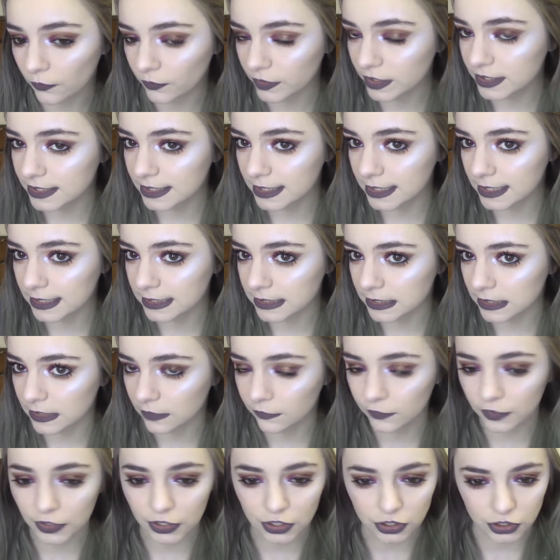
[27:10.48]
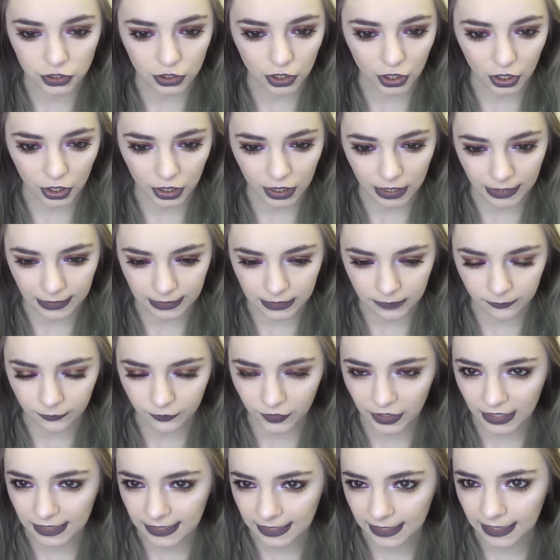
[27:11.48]
This is the finished look, and I'm
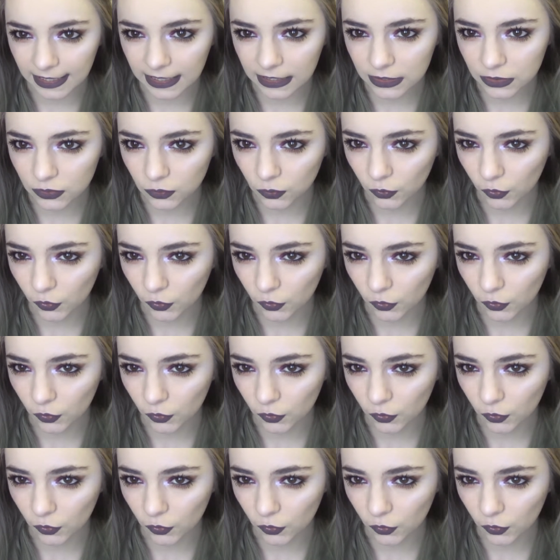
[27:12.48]
feeling it.